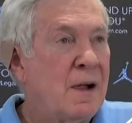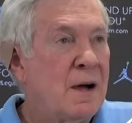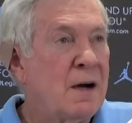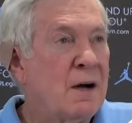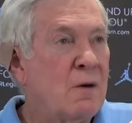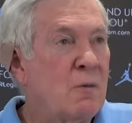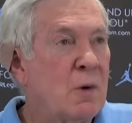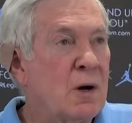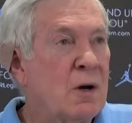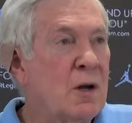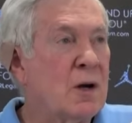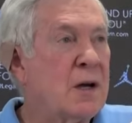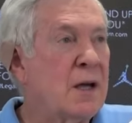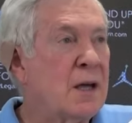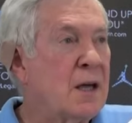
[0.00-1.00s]
We're
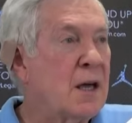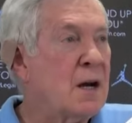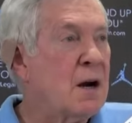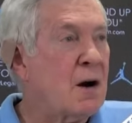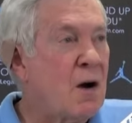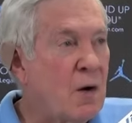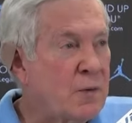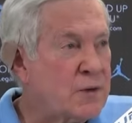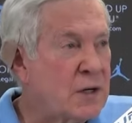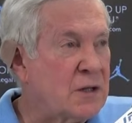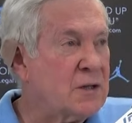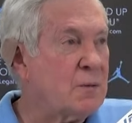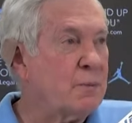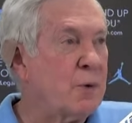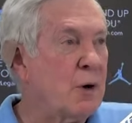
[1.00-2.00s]
looking at our
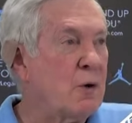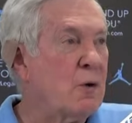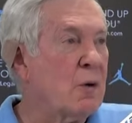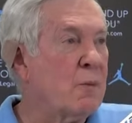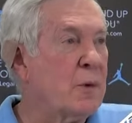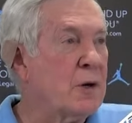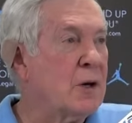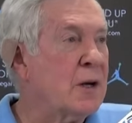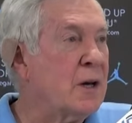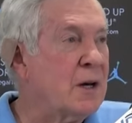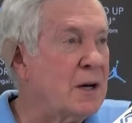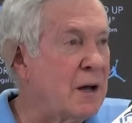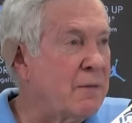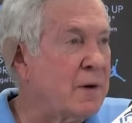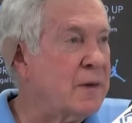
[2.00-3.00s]
off-season program. We're looking
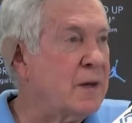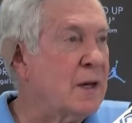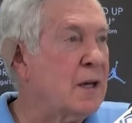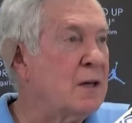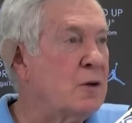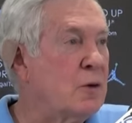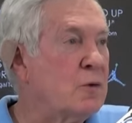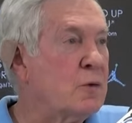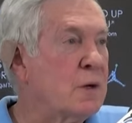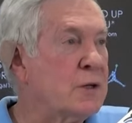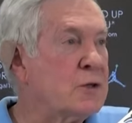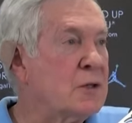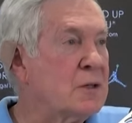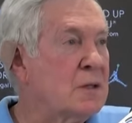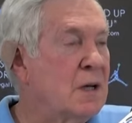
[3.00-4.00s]
at everything in
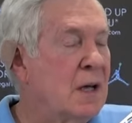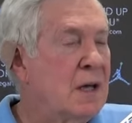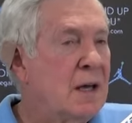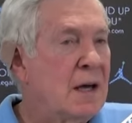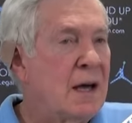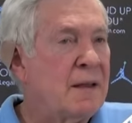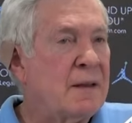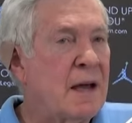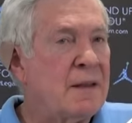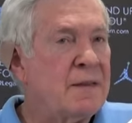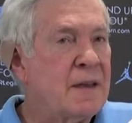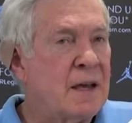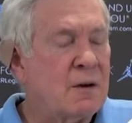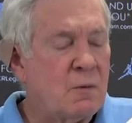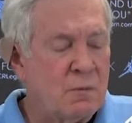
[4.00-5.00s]
nutrition.
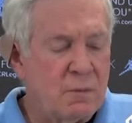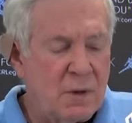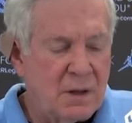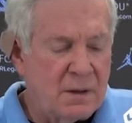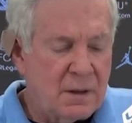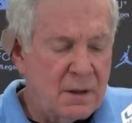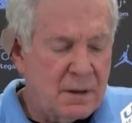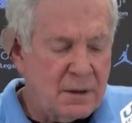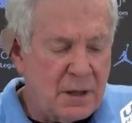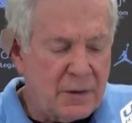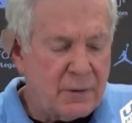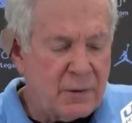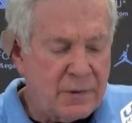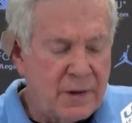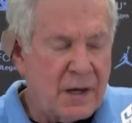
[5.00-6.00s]
I think
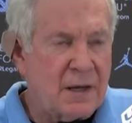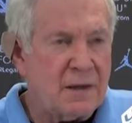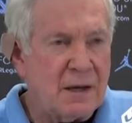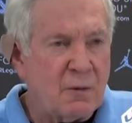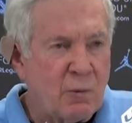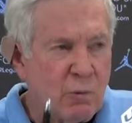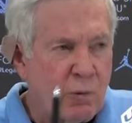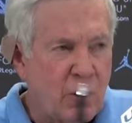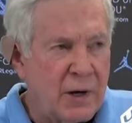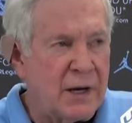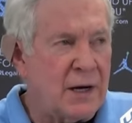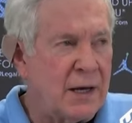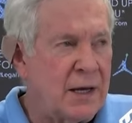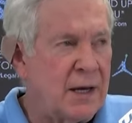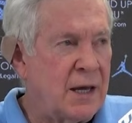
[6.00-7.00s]
another thing that
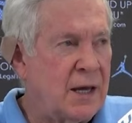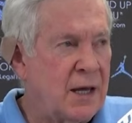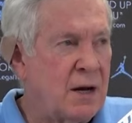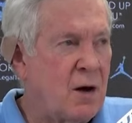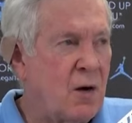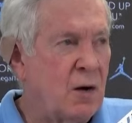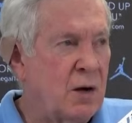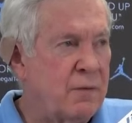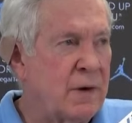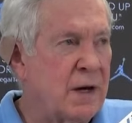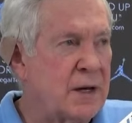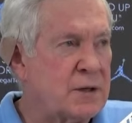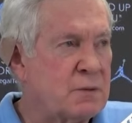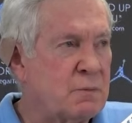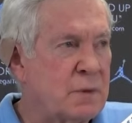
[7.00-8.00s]
really hit all of
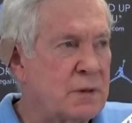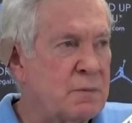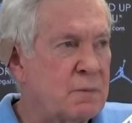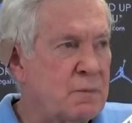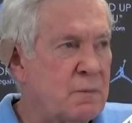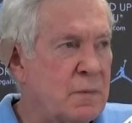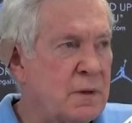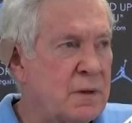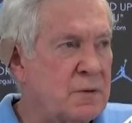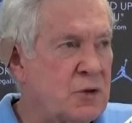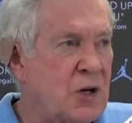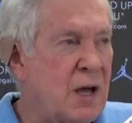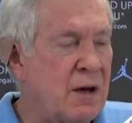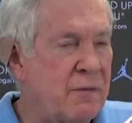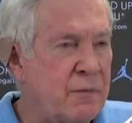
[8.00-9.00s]
us
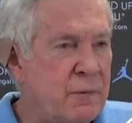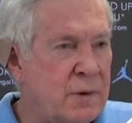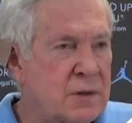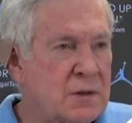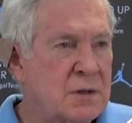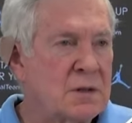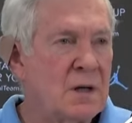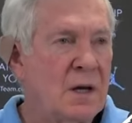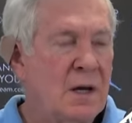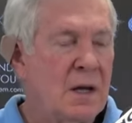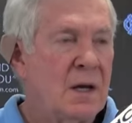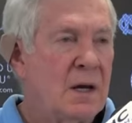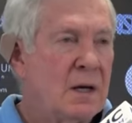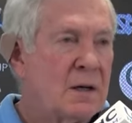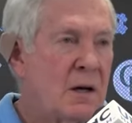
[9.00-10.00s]
with Jeff was
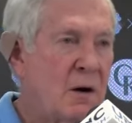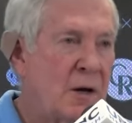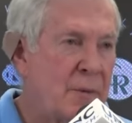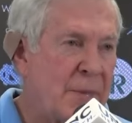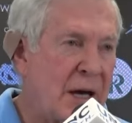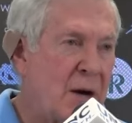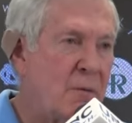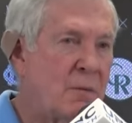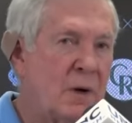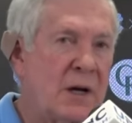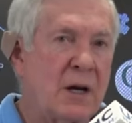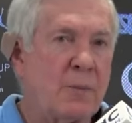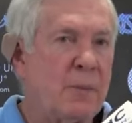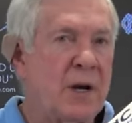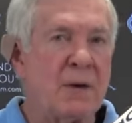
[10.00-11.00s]
talking about
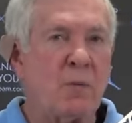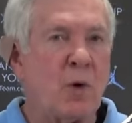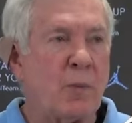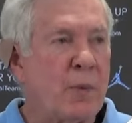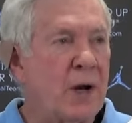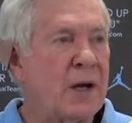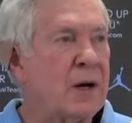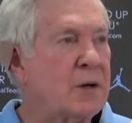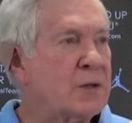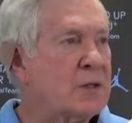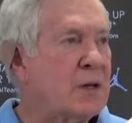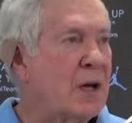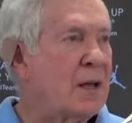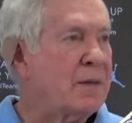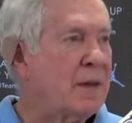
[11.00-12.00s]
we gotta play more
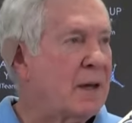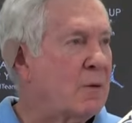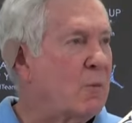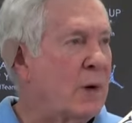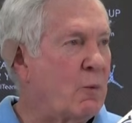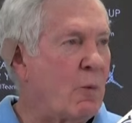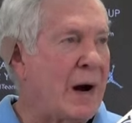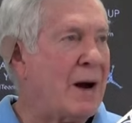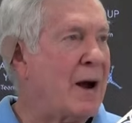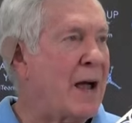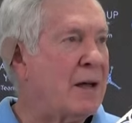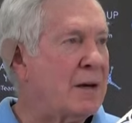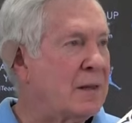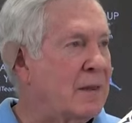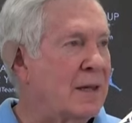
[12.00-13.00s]
players. I think we wear
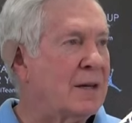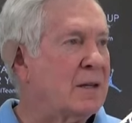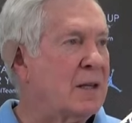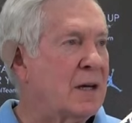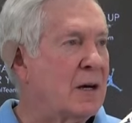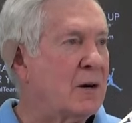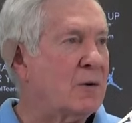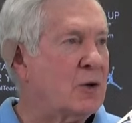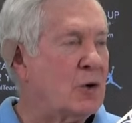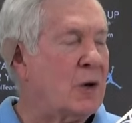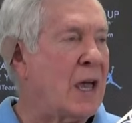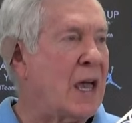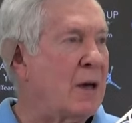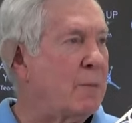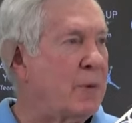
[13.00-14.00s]
out at the end of the year.
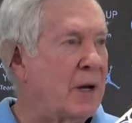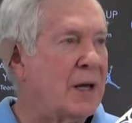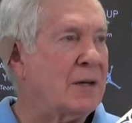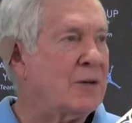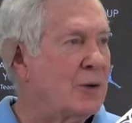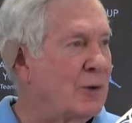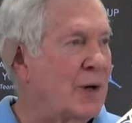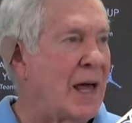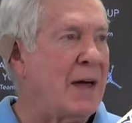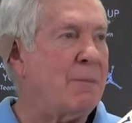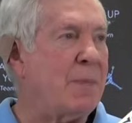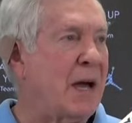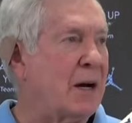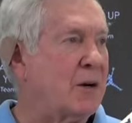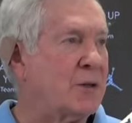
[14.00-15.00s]
You can't play two
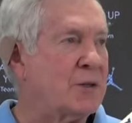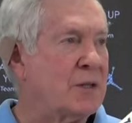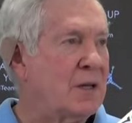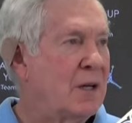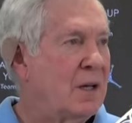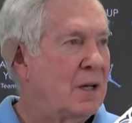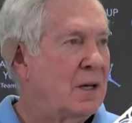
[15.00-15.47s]
linebackers.